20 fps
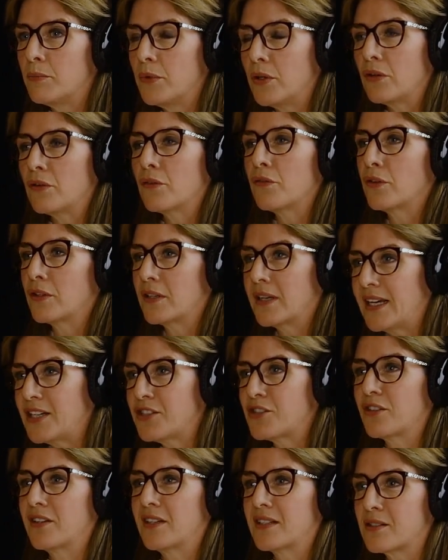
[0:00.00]
beautiful
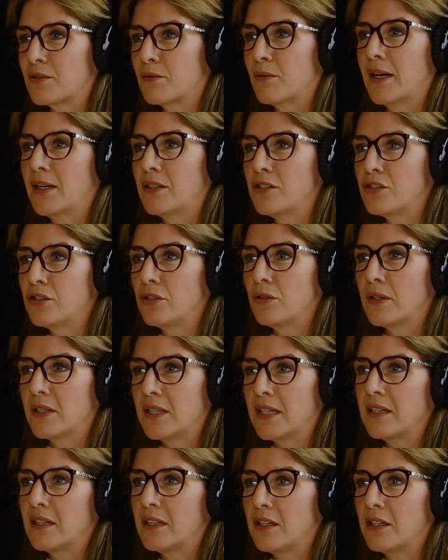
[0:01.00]
nature that's around you and